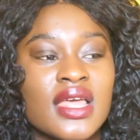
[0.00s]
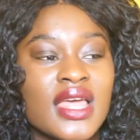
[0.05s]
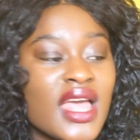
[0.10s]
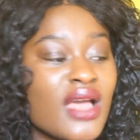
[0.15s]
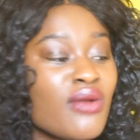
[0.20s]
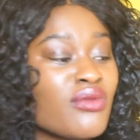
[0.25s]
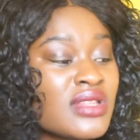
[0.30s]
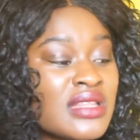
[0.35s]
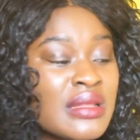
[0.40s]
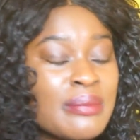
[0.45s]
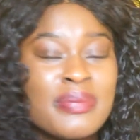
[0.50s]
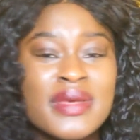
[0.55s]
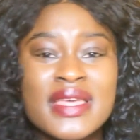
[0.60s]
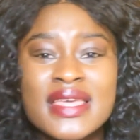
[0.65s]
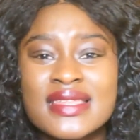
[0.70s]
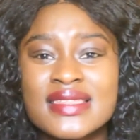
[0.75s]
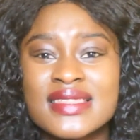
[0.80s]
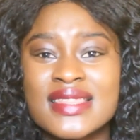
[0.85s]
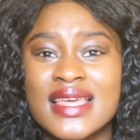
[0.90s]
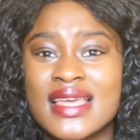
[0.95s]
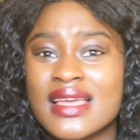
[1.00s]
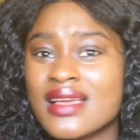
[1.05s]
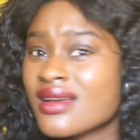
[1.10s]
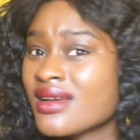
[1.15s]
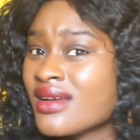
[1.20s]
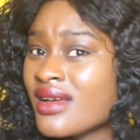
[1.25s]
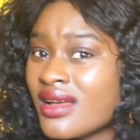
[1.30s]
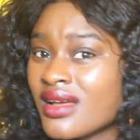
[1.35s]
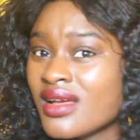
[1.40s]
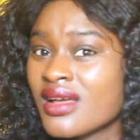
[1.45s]
And with the B thing,
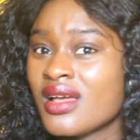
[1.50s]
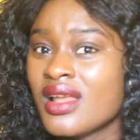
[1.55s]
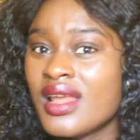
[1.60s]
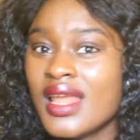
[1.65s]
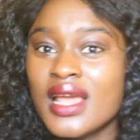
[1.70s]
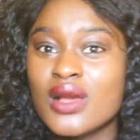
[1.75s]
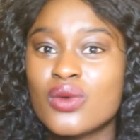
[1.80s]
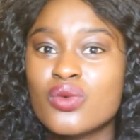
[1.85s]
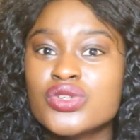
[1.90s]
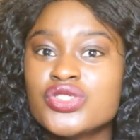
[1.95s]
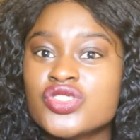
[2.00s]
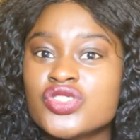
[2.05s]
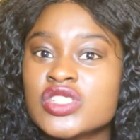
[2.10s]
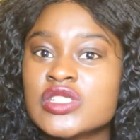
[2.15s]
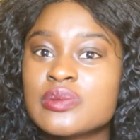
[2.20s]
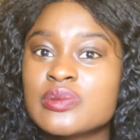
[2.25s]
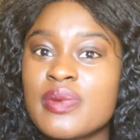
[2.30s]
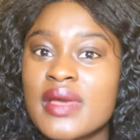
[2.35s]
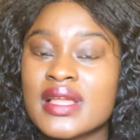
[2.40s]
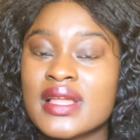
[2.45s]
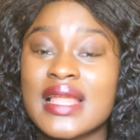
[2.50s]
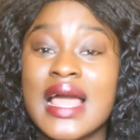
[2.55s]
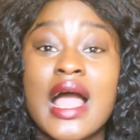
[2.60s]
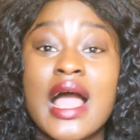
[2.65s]
like, what do you expect?